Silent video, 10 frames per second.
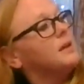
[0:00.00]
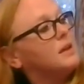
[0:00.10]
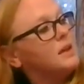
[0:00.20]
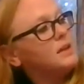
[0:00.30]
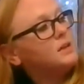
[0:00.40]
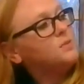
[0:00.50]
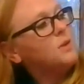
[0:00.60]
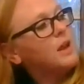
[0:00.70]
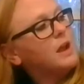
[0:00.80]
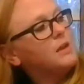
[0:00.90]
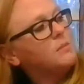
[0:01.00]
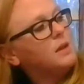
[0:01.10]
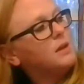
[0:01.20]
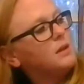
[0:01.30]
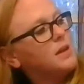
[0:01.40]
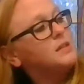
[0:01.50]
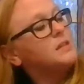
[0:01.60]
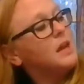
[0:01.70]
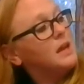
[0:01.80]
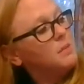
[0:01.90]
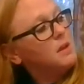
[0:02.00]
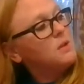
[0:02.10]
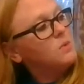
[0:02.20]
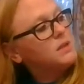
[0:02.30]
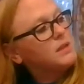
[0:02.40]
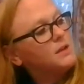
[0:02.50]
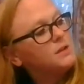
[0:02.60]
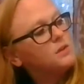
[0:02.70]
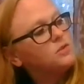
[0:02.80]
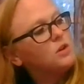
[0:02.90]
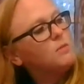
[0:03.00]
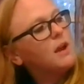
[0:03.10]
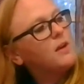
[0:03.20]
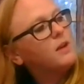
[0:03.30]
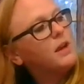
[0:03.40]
Kids like me with Down syndrome have an